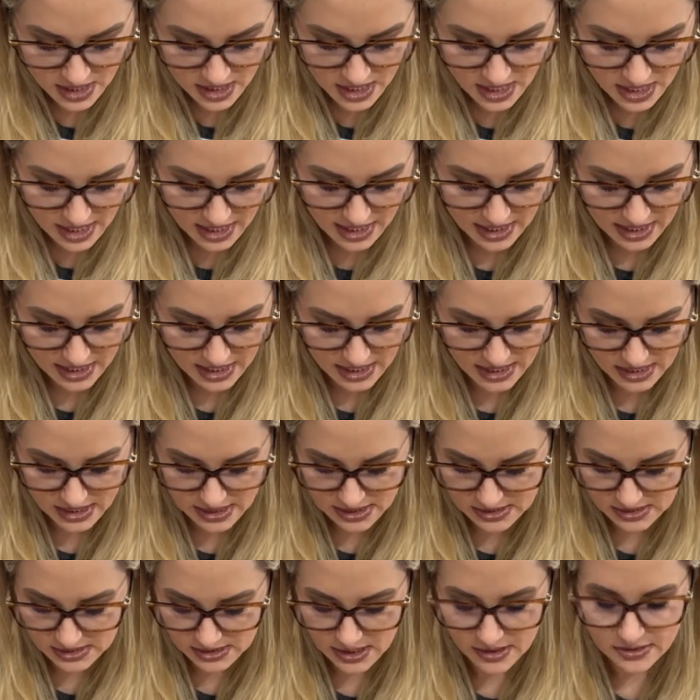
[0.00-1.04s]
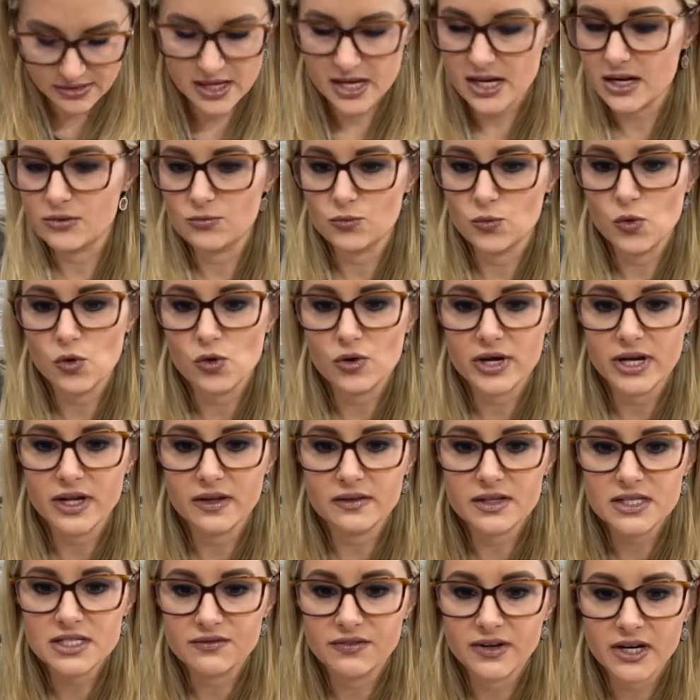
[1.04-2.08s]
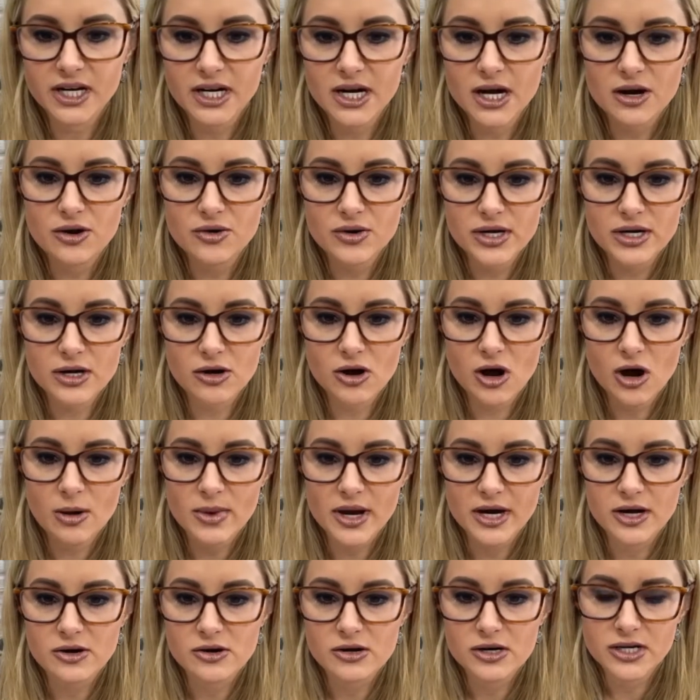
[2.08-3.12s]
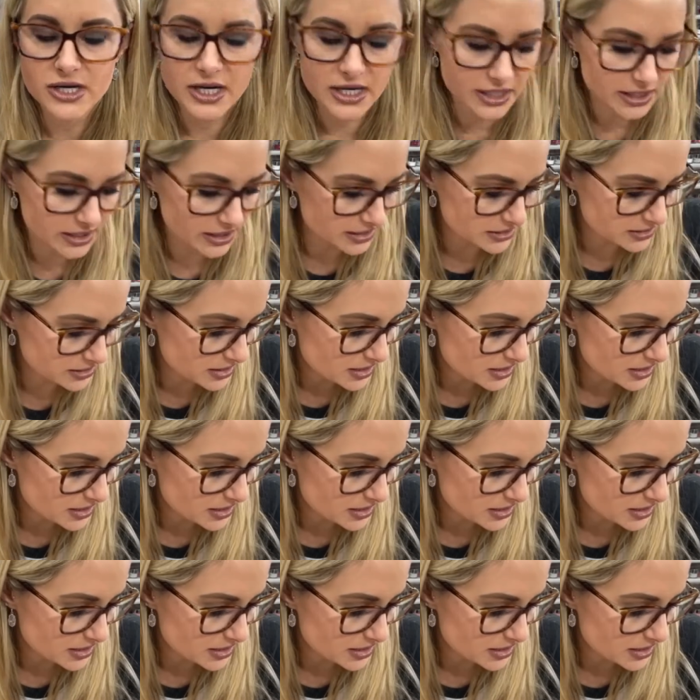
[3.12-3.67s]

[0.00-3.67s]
And then we'll end this video and I'll hop back on, and